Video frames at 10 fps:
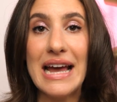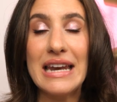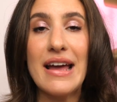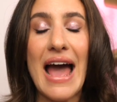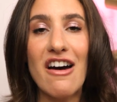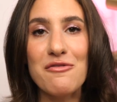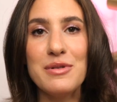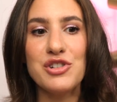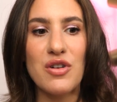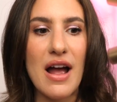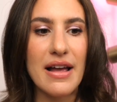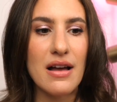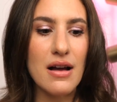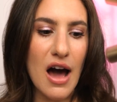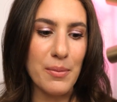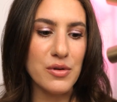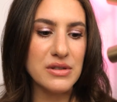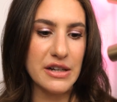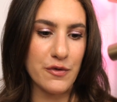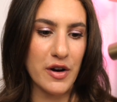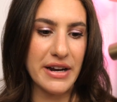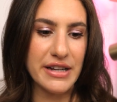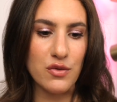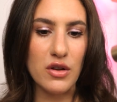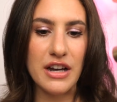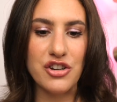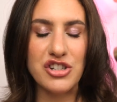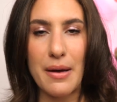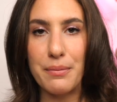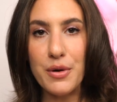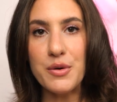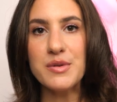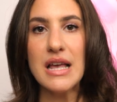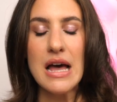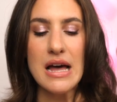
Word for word: And I have been trying a couple different exfoliating shampoos.